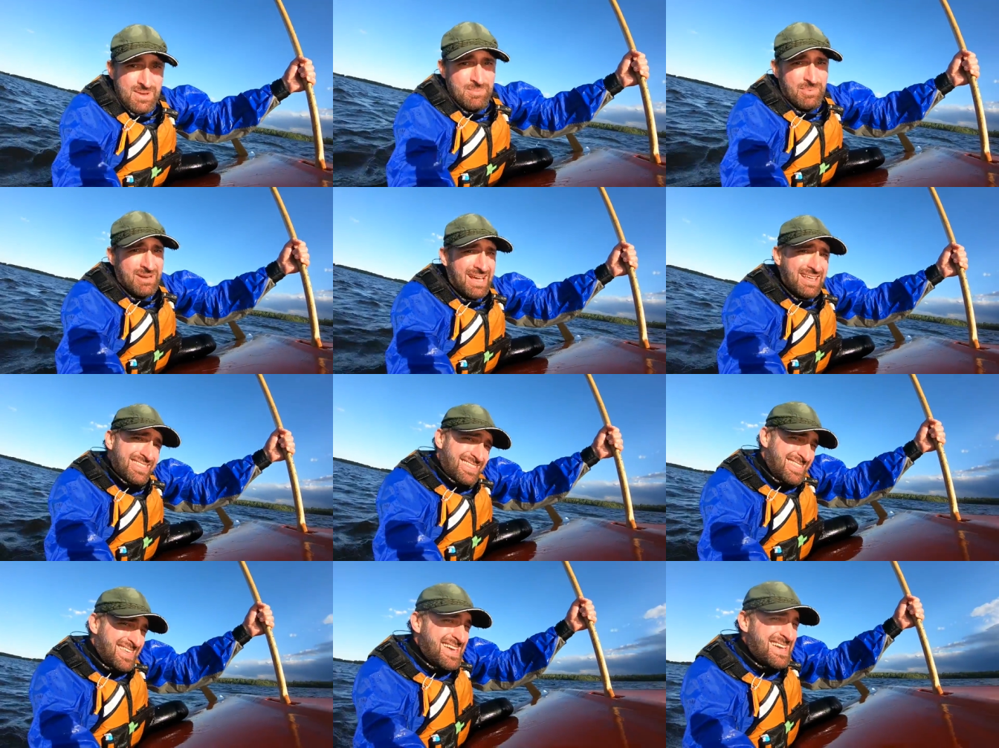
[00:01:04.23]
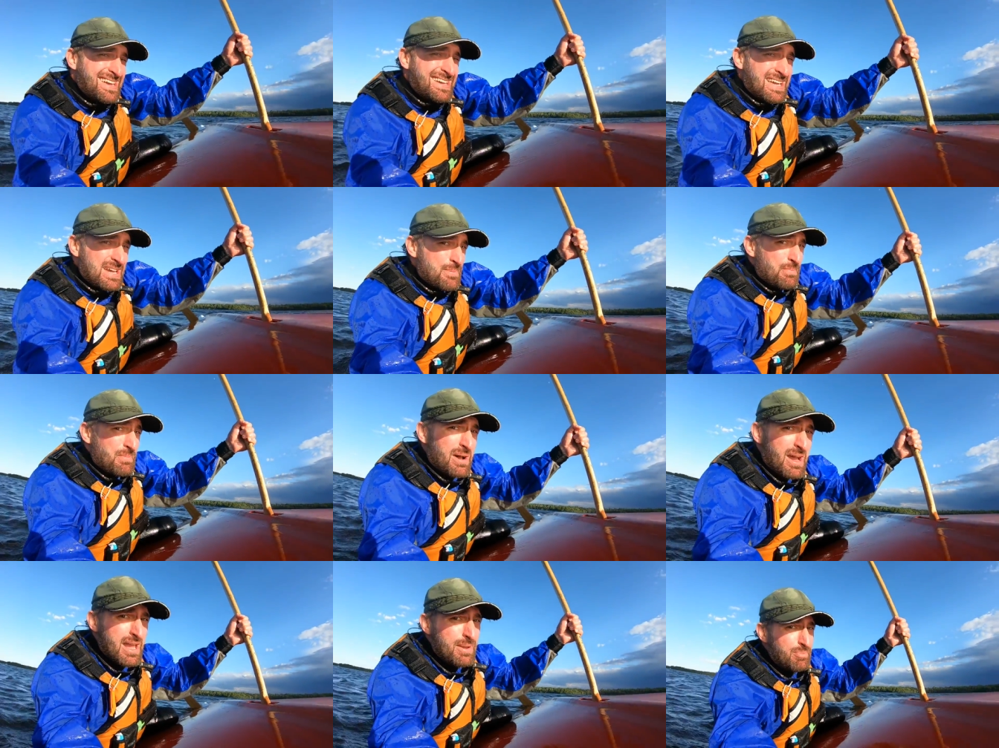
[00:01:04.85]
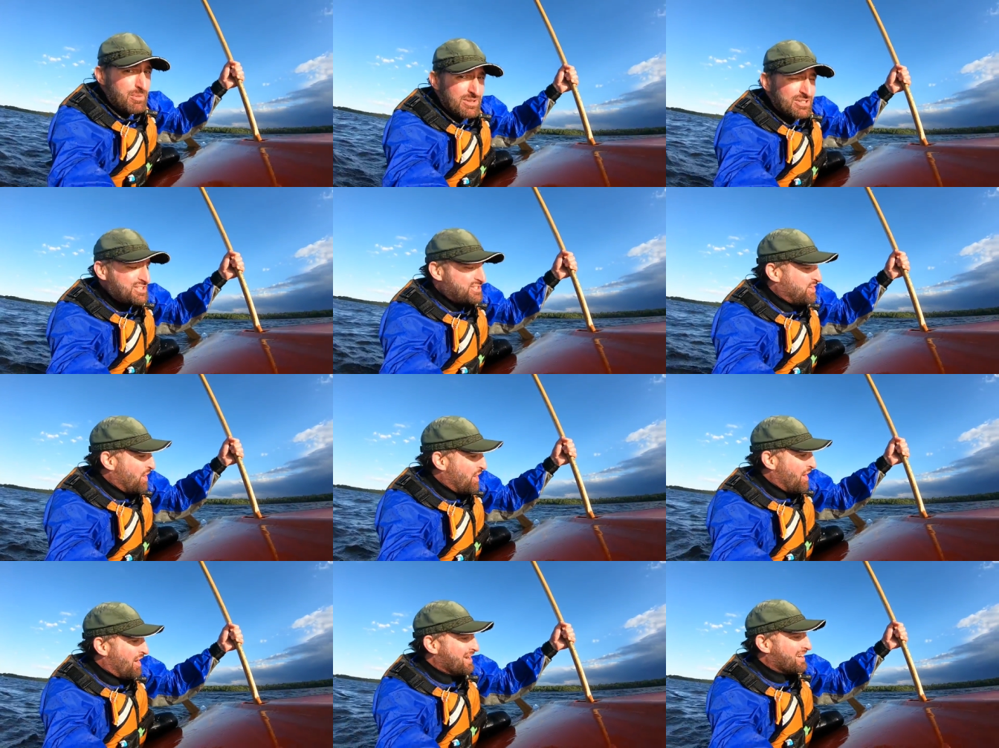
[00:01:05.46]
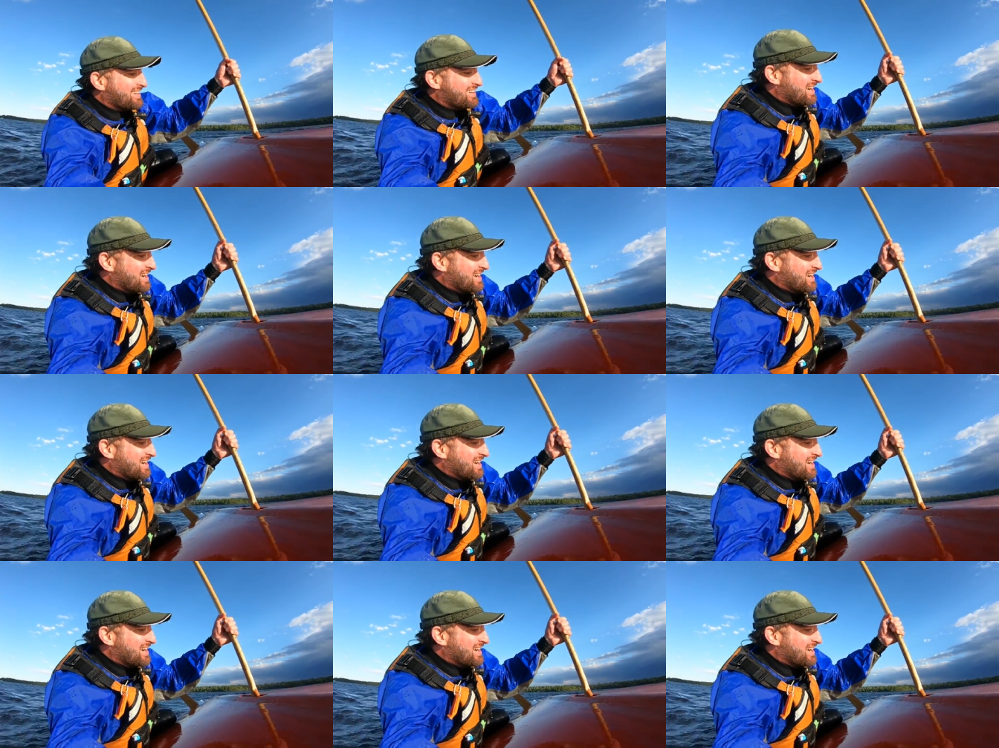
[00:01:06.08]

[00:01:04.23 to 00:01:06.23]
but I think it might be strong